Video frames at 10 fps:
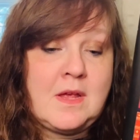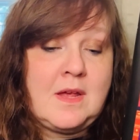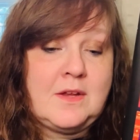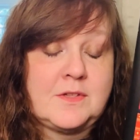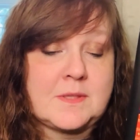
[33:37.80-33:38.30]

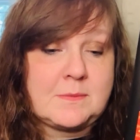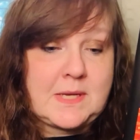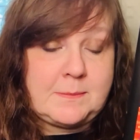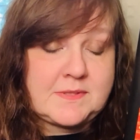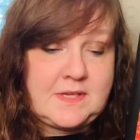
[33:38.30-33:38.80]
You
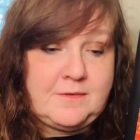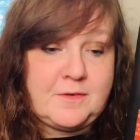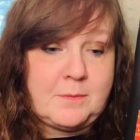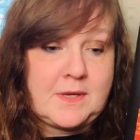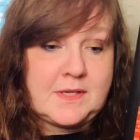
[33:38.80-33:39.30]
sometimes see
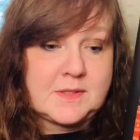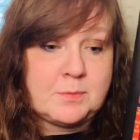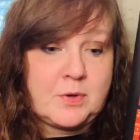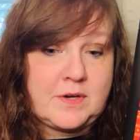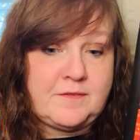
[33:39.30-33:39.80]
from his
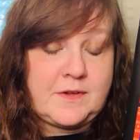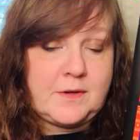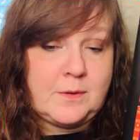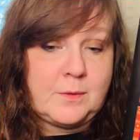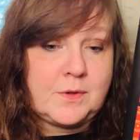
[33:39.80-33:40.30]
point of
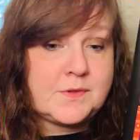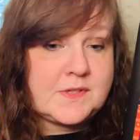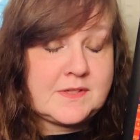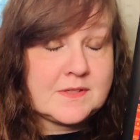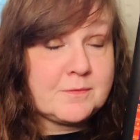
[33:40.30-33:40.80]
view. You
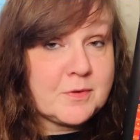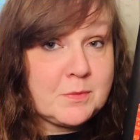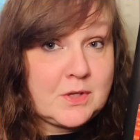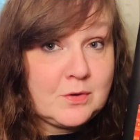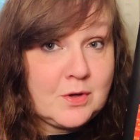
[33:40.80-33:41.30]
see some from
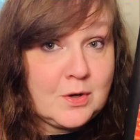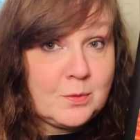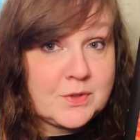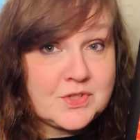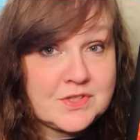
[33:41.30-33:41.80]
Hugo,
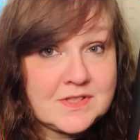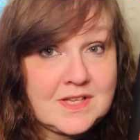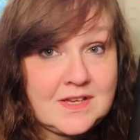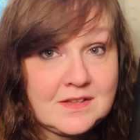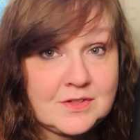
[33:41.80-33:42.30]
which is
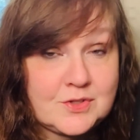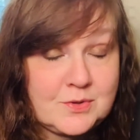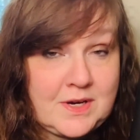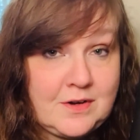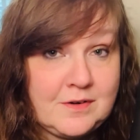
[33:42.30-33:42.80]
the
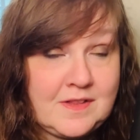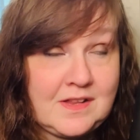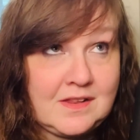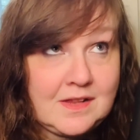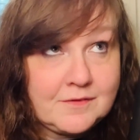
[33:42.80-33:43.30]
illustrator
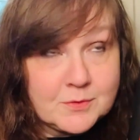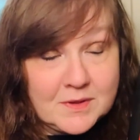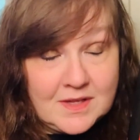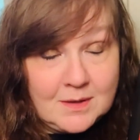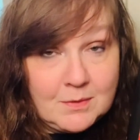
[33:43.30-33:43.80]
that lives
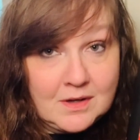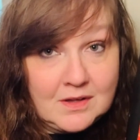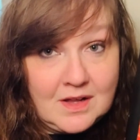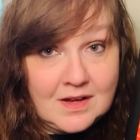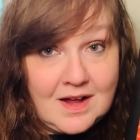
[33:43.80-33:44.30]
with him on
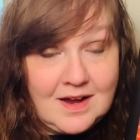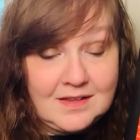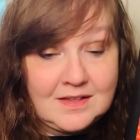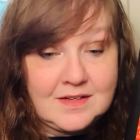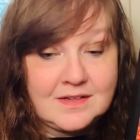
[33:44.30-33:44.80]
Clock
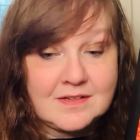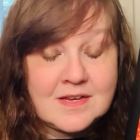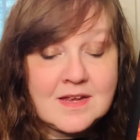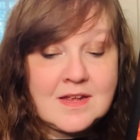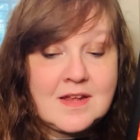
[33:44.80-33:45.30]
Island.
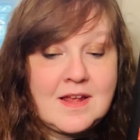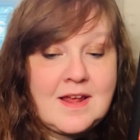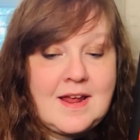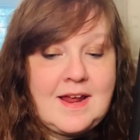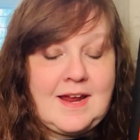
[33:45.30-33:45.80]

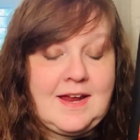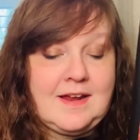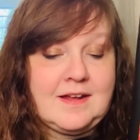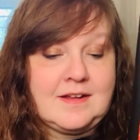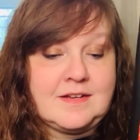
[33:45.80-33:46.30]

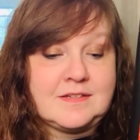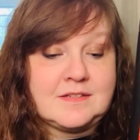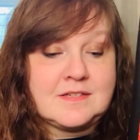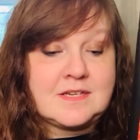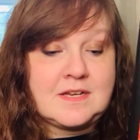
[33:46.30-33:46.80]
And